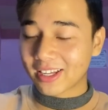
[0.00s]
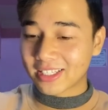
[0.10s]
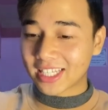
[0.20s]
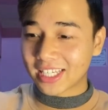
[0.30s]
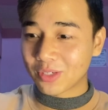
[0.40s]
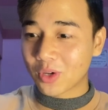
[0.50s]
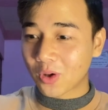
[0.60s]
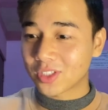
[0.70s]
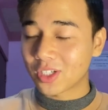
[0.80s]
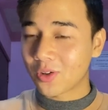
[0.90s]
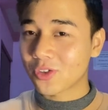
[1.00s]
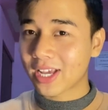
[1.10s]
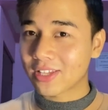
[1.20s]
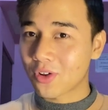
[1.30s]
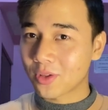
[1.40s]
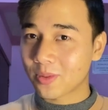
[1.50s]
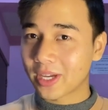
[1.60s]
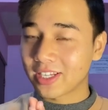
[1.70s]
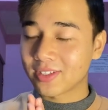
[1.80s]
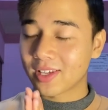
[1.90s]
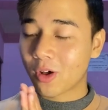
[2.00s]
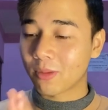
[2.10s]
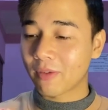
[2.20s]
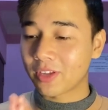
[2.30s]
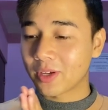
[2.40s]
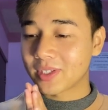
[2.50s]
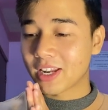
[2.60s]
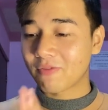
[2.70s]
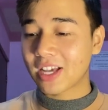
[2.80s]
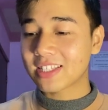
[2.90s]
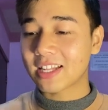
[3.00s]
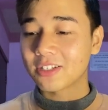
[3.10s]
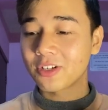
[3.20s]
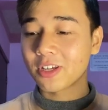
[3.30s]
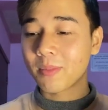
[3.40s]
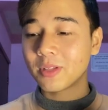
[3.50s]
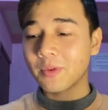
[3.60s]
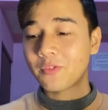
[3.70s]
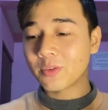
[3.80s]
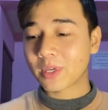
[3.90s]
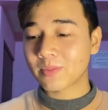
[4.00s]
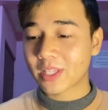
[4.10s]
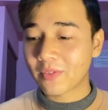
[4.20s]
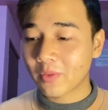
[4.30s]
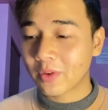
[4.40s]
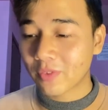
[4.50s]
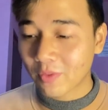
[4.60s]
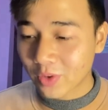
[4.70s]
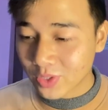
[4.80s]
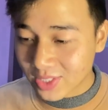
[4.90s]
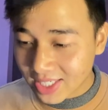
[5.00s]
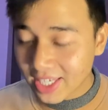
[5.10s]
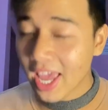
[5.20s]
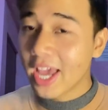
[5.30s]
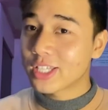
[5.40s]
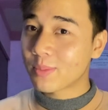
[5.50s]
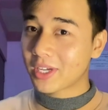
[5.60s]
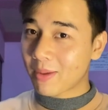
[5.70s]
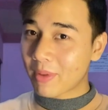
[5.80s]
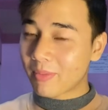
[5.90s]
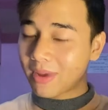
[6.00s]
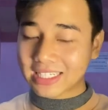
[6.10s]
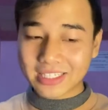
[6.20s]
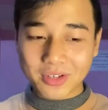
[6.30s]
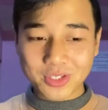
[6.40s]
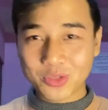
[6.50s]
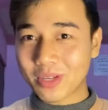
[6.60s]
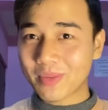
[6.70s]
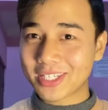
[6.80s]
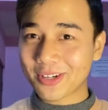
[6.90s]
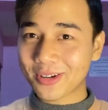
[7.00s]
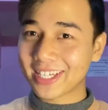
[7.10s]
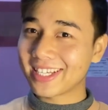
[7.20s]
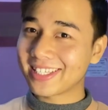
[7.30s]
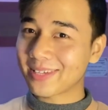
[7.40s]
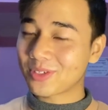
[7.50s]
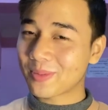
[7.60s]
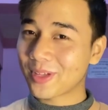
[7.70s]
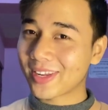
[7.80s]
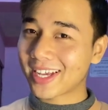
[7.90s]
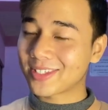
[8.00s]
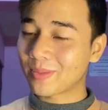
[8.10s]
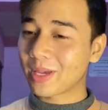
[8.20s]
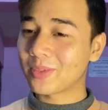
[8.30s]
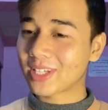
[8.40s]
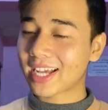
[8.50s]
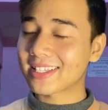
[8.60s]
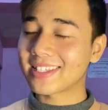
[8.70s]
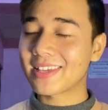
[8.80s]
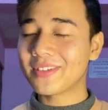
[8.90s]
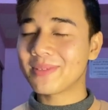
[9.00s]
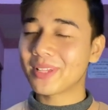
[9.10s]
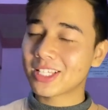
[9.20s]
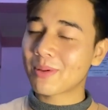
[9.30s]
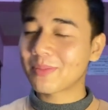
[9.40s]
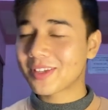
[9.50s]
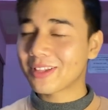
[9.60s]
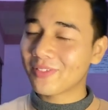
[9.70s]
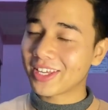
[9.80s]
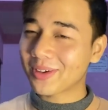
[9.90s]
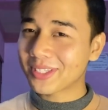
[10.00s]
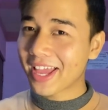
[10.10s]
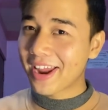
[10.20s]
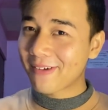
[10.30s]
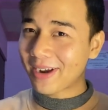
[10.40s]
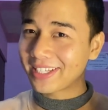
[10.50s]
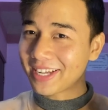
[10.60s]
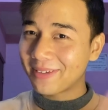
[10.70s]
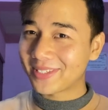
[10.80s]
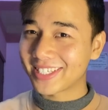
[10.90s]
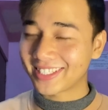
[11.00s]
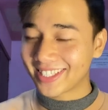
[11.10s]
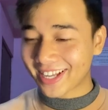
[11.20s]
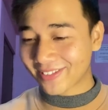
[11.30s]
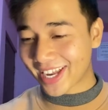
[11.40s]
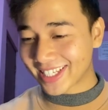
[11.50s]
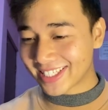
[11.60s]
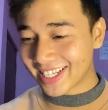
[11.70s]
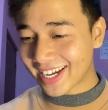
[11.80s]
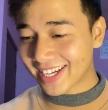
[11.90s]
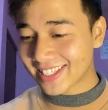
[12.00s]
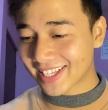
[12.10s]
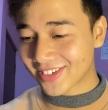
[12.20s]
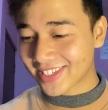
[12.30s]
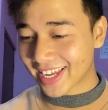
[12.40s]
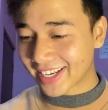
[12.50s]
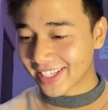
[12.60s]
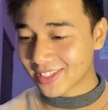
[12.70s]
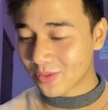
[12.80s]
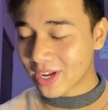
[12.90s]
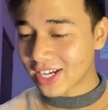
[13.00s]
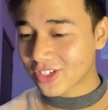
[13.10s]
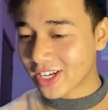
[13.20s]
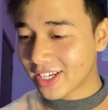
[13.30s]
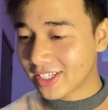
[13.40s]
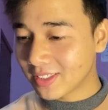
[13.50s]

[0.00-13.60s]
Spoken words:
tainy content. Also, you guys will also be getting to see all of my videos in advance, like literally a month before it becomes available for everyone to see. So become a member by clicking on the join button or link in the description below, and you guys will be able to access 70 plus members only videos right now, immediately. Now, without any delay, guys, let's just scan this reaction.